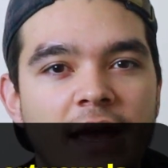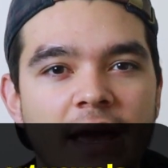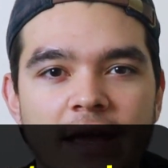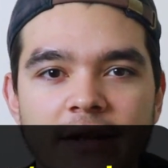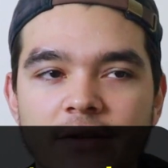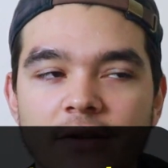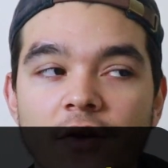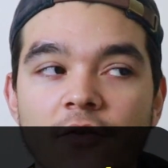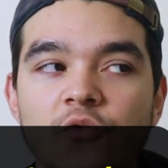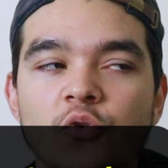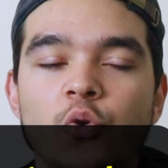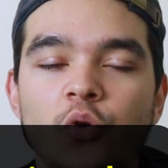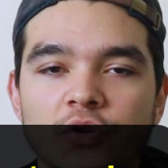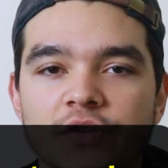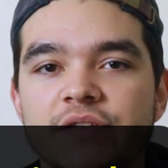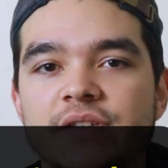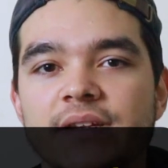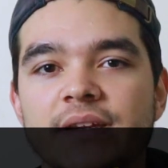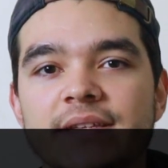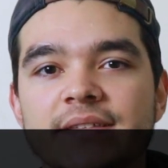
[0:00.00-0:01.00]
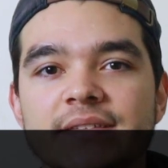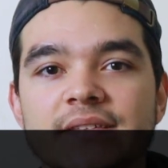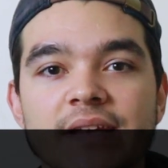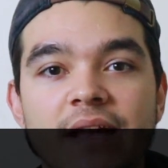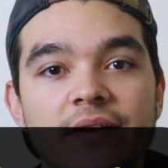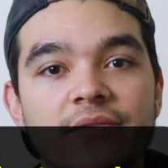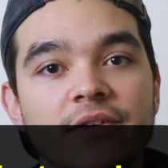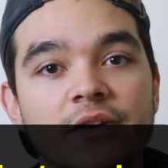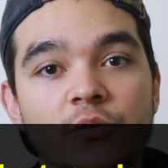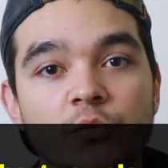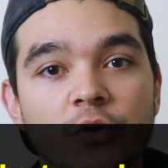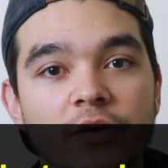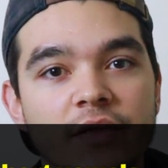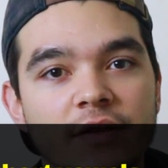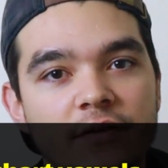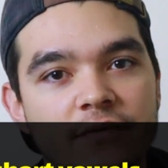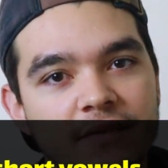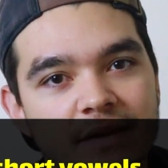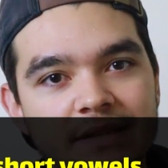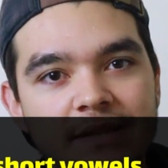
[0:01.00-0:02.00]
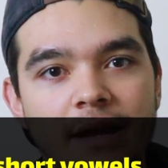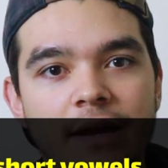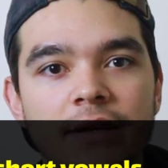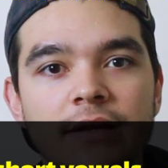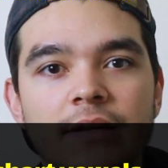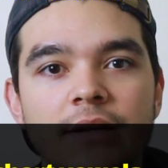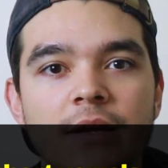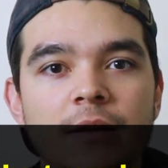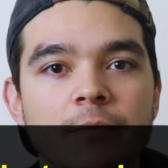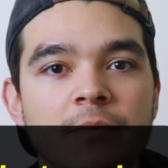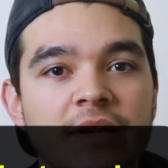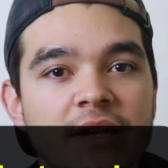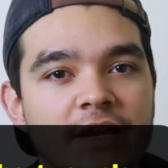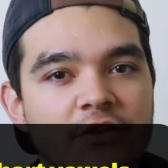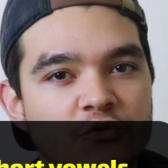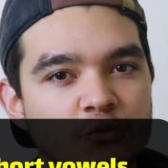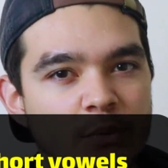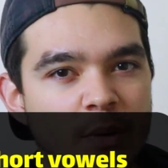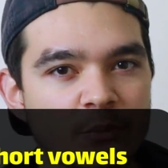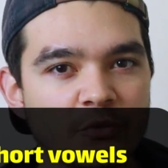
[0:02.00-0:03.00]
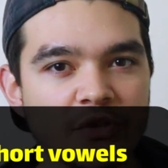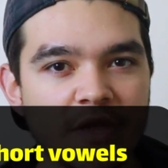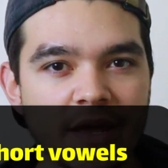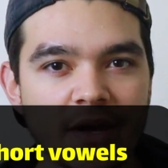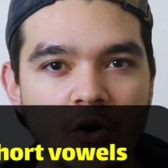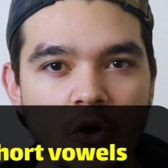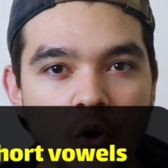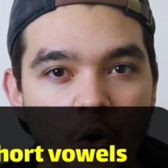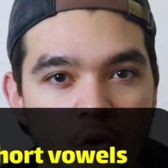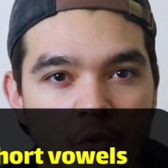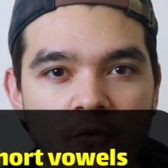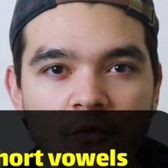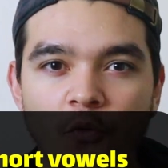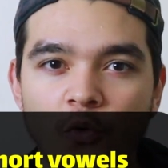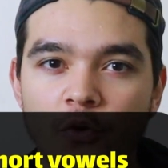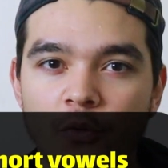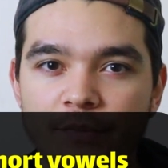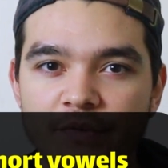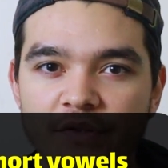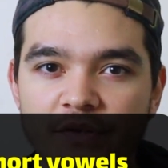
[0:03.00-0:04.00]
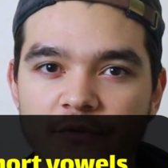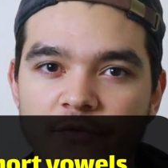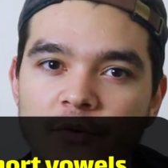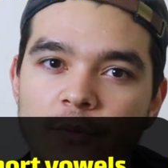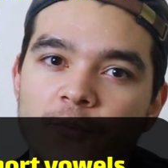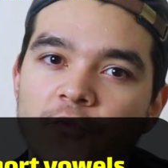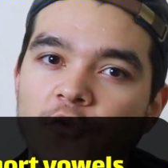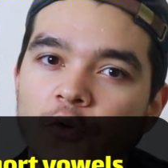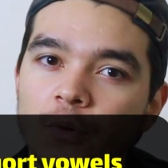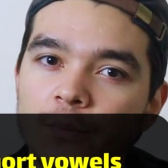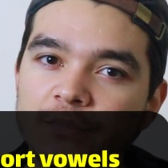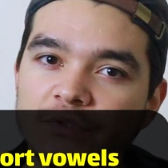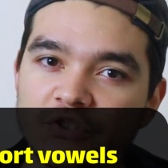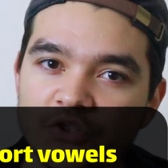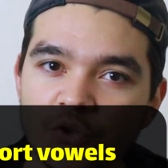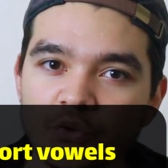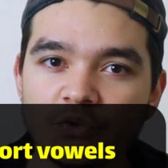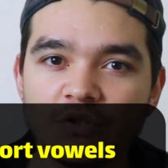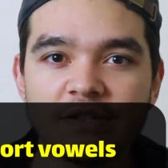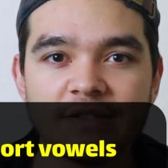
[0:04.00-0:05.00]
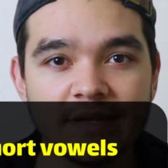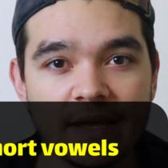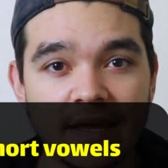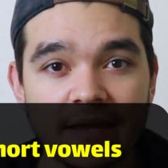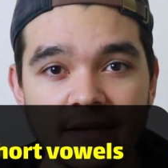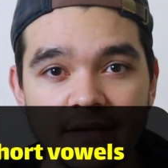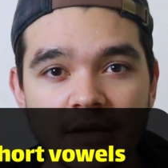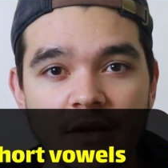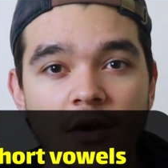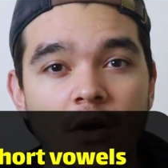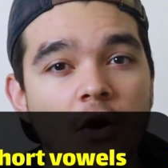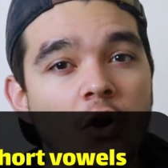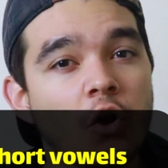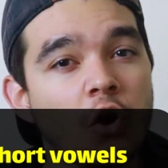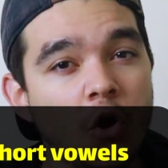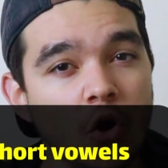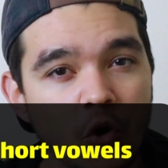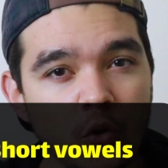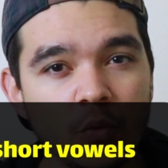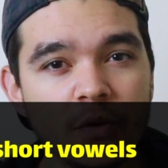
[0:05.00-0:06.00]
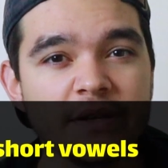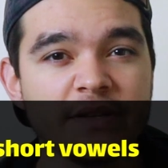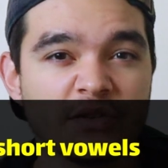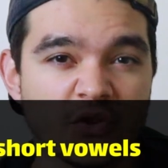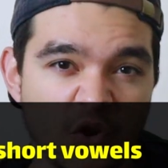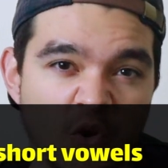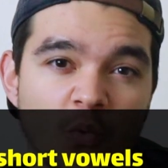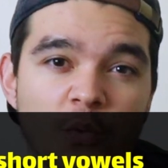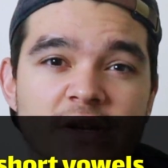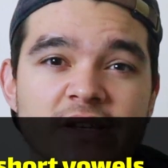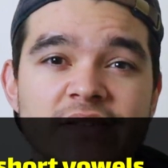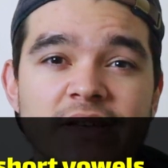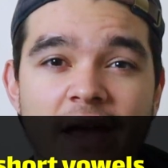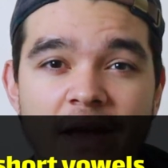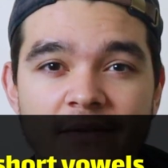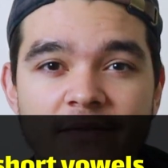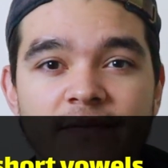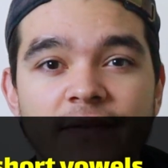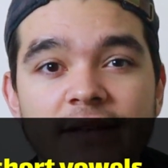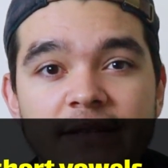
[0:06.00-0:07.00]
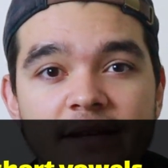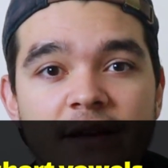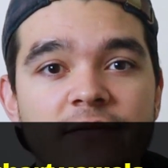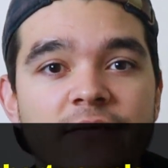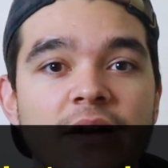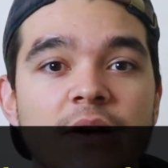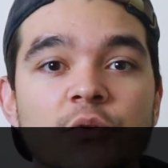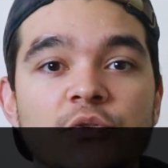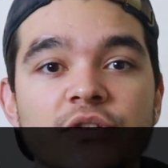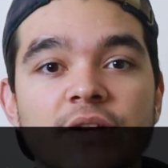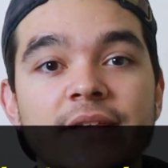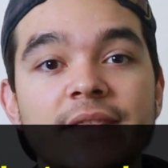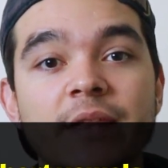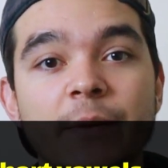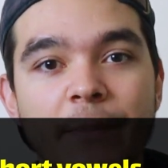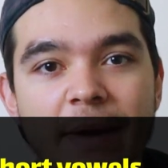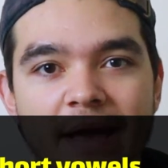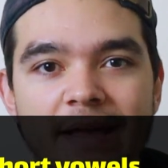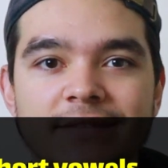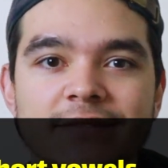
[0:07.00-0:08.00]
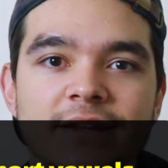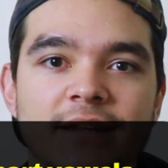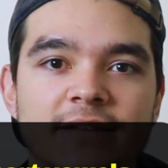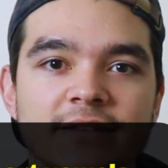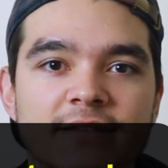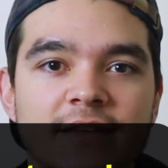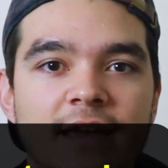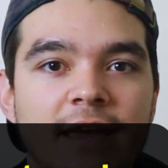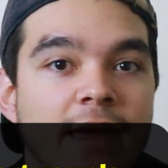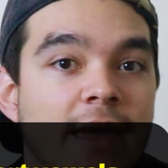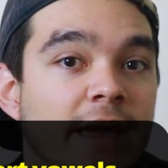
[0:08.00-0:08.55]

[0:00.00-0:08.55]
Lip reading: And of course it's safar with a fatha, because remember that all forms from Form 2 to 10 always have fatha vowels in the past tense,